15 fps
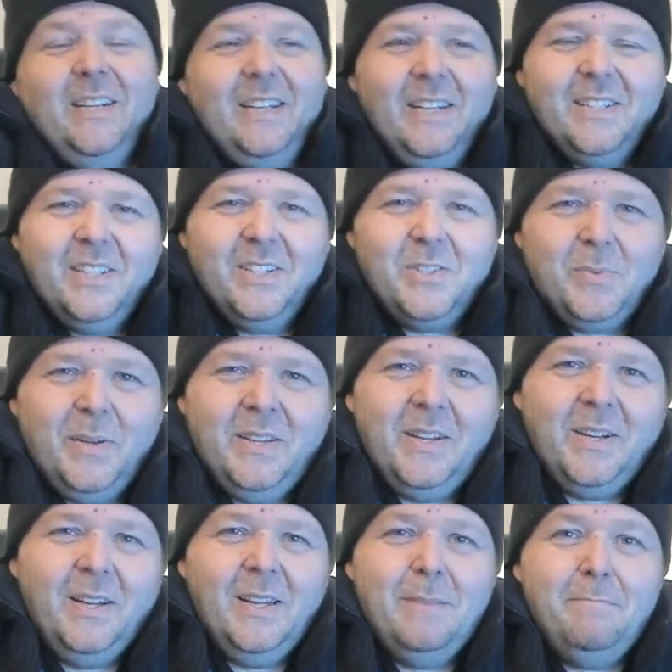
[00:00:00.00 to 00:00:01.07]
I guess that's why they
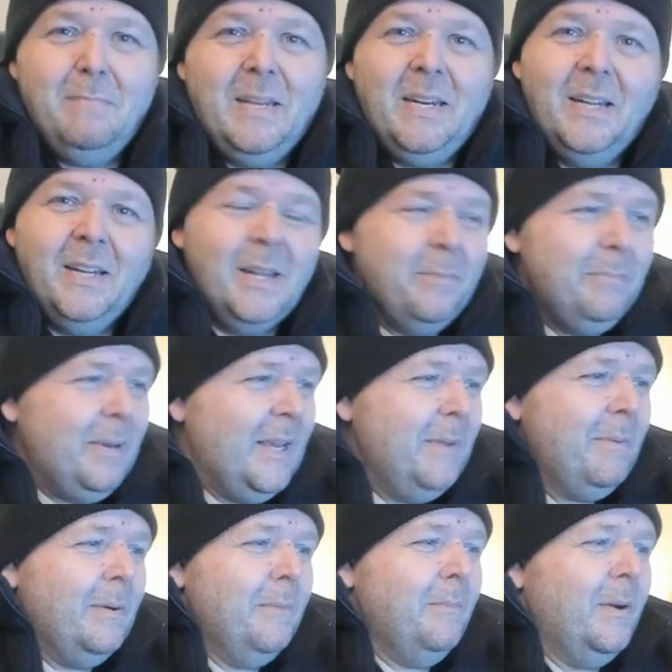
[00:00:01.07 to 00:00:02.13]
call it manila
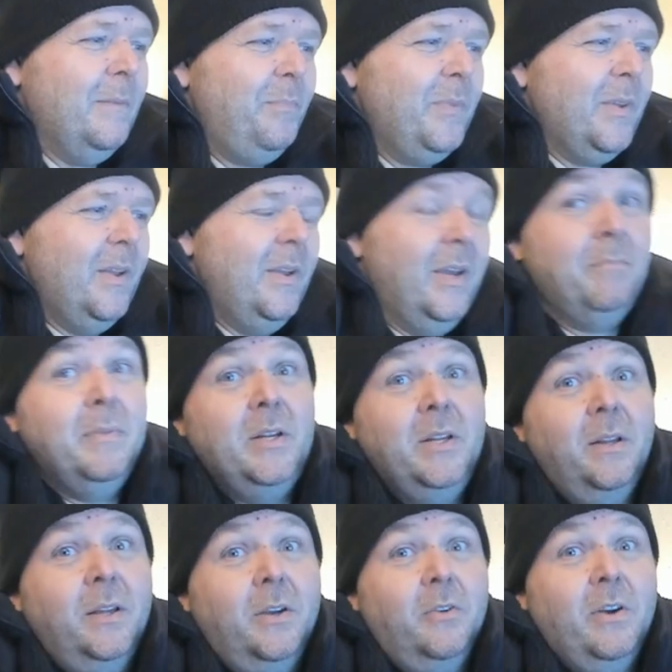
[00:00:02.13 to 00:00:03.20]
paper, but and
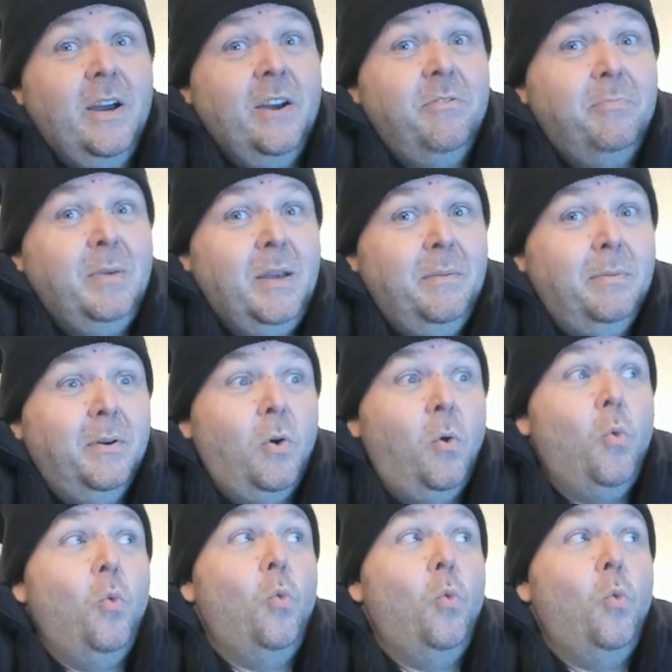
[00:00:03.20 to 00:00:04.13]
manila graph paper. Oh,